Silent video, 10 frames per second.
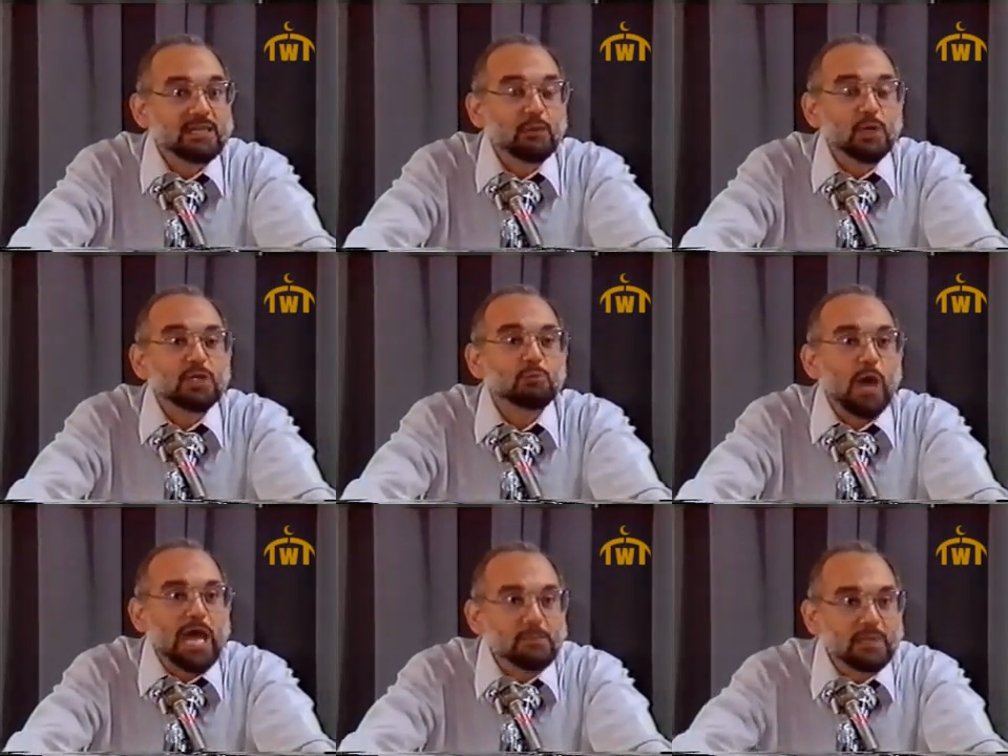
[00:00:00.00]
The word
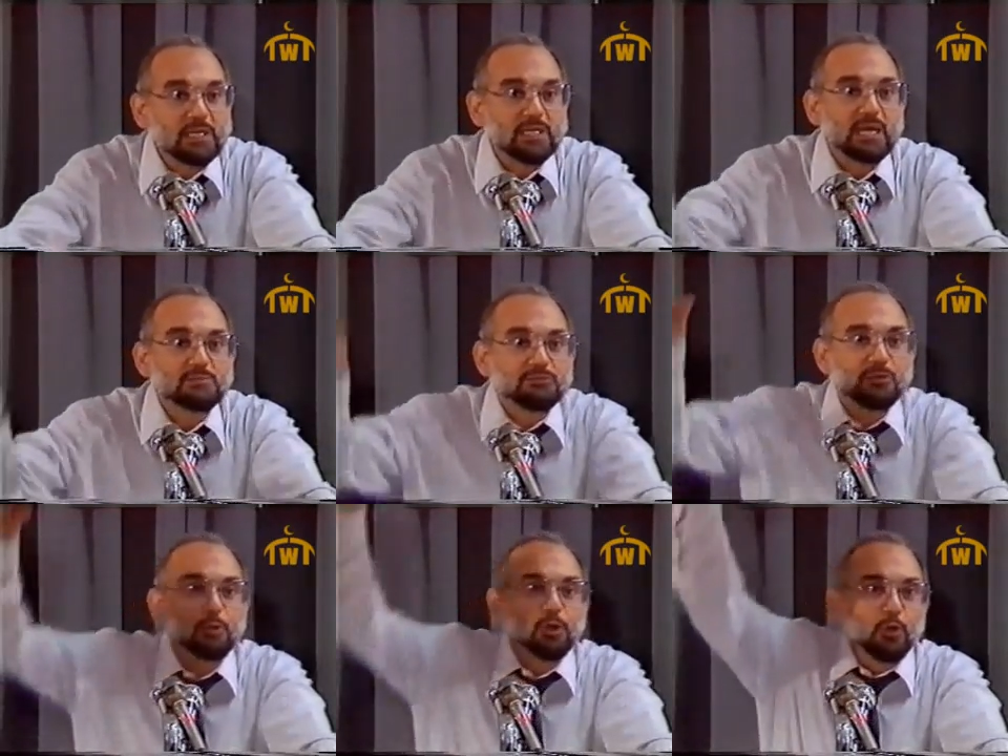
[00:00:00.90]
muhaymin comes
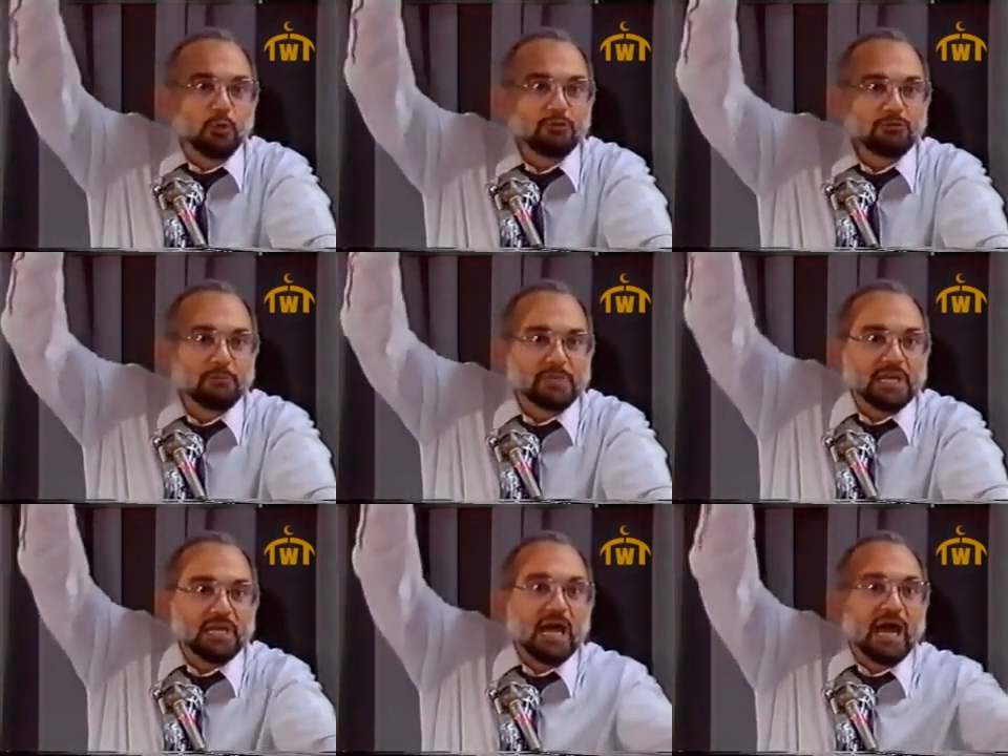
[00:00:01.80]
from ulu, from
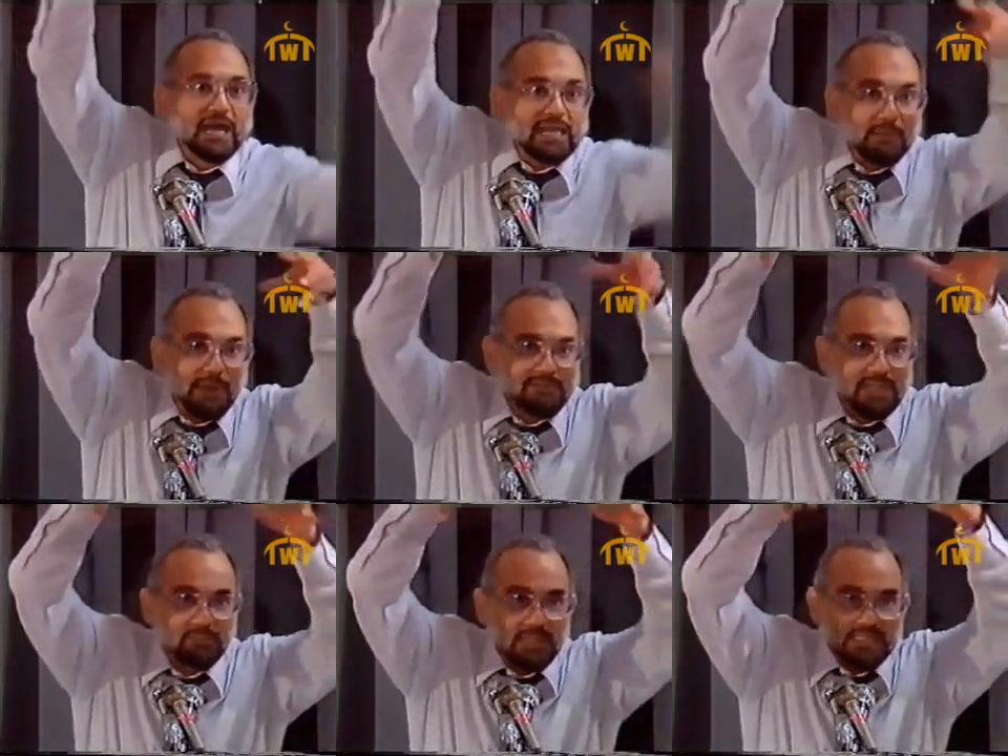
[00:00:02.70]
being high above.
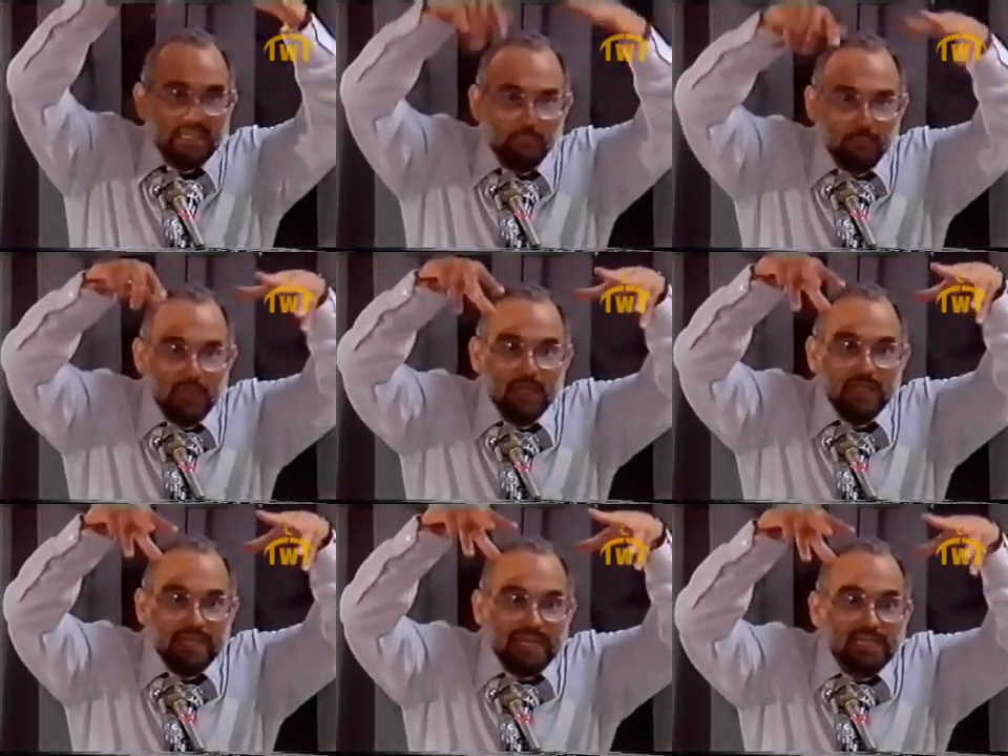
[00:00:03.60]
That means some
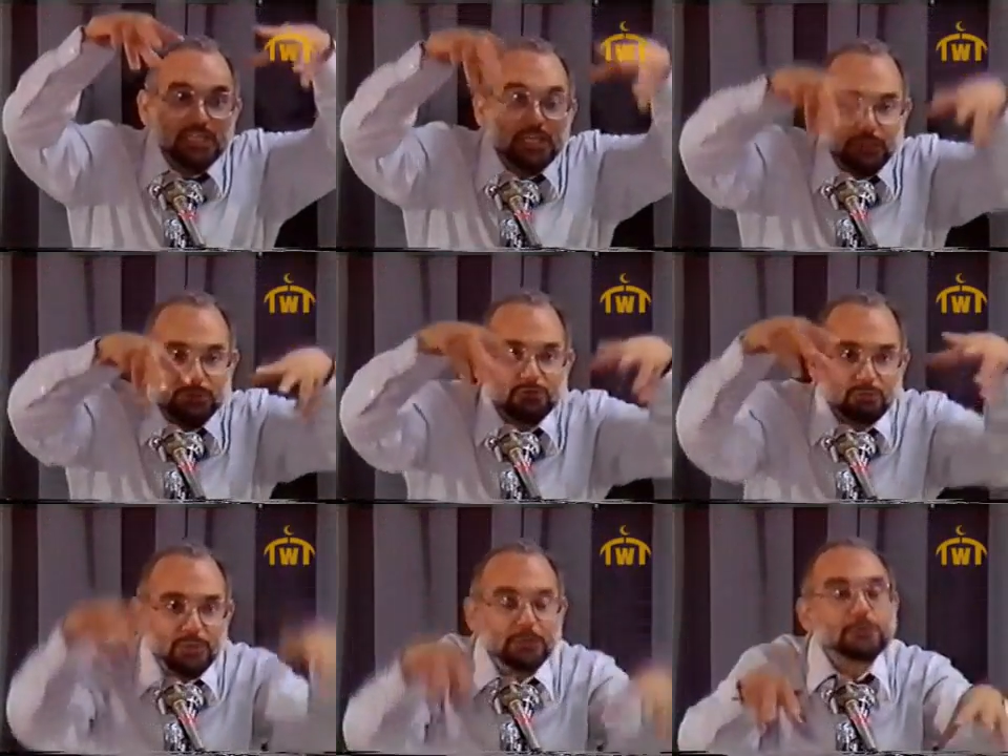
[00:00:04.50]
criterion
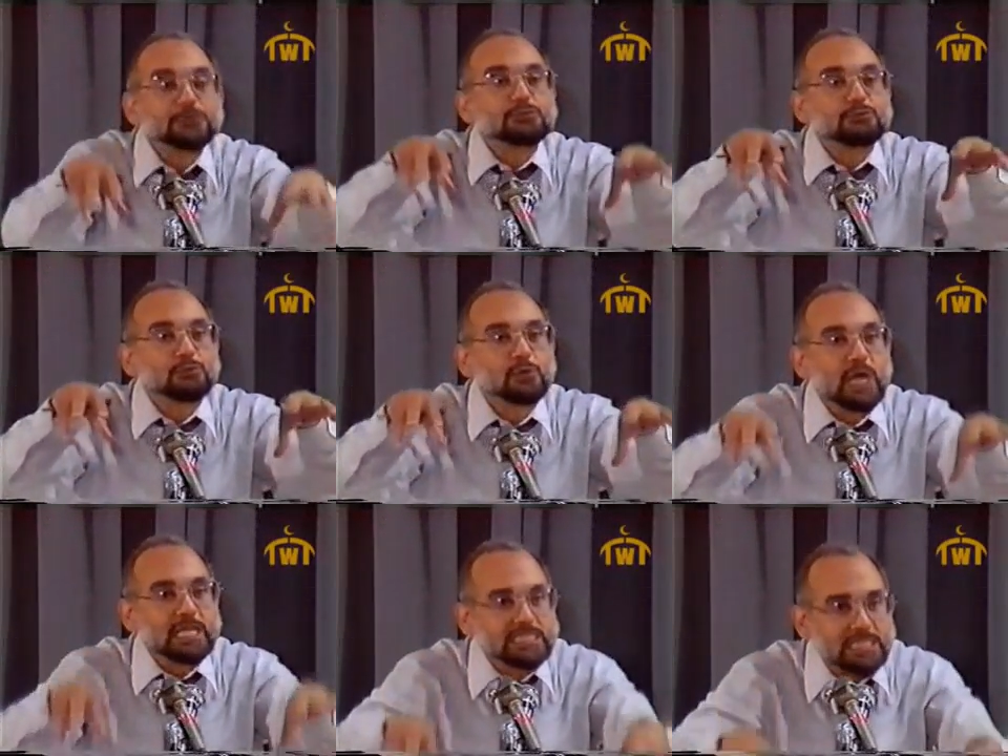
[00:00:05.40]
to be used to
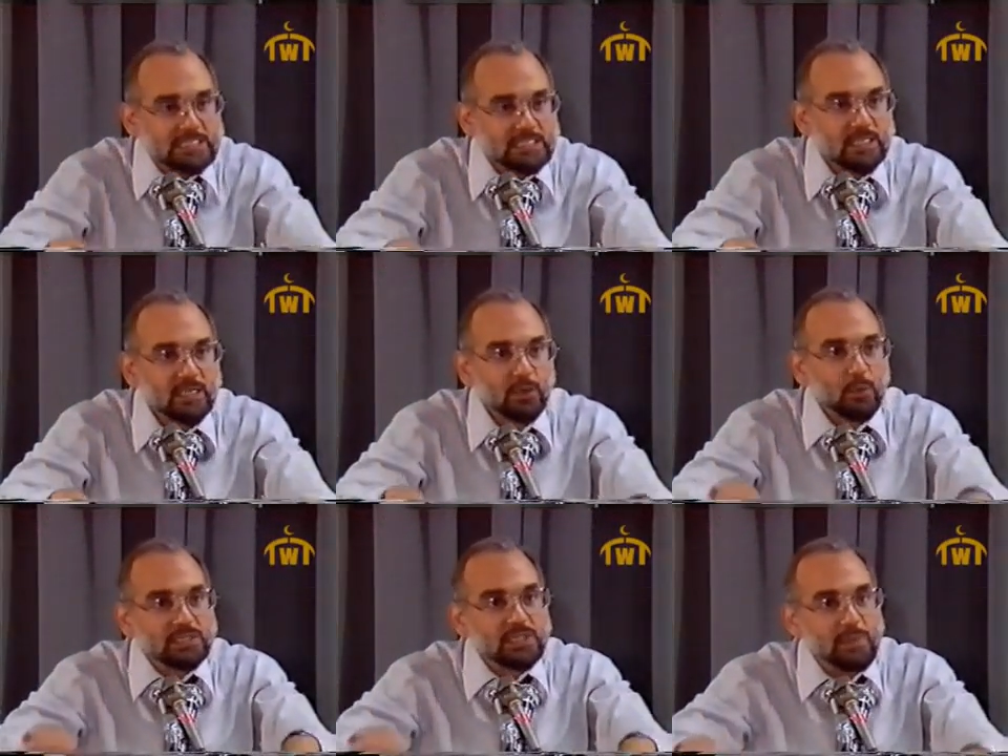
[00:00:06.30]
assess
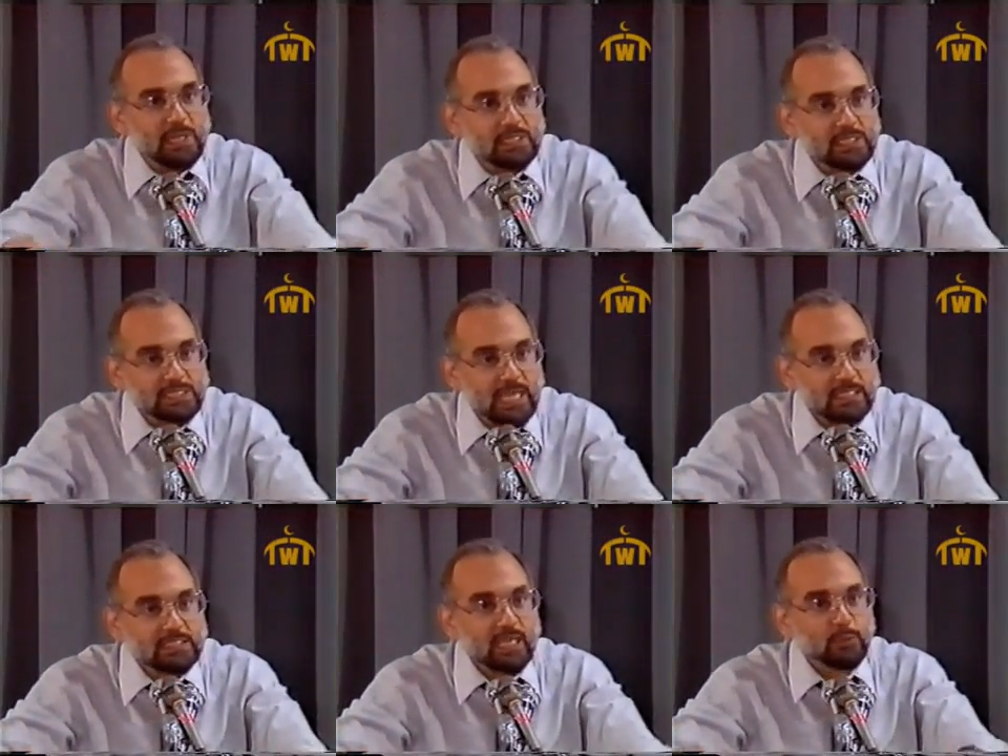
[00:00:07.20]
what remained
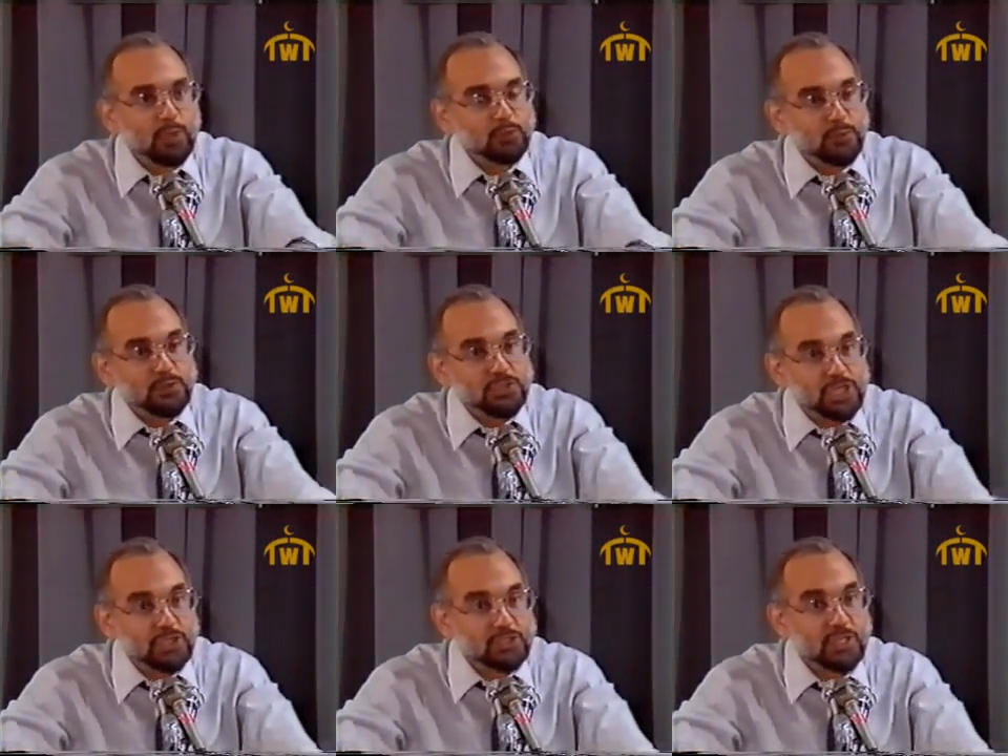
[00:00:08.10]
intact and what was
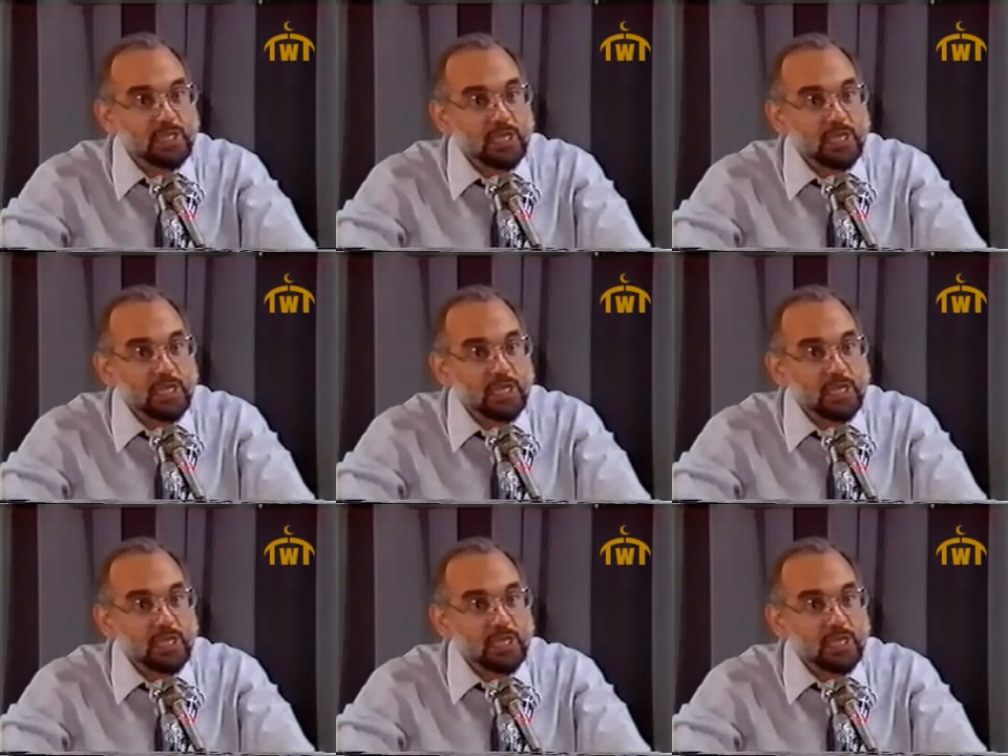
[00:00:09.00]
changed.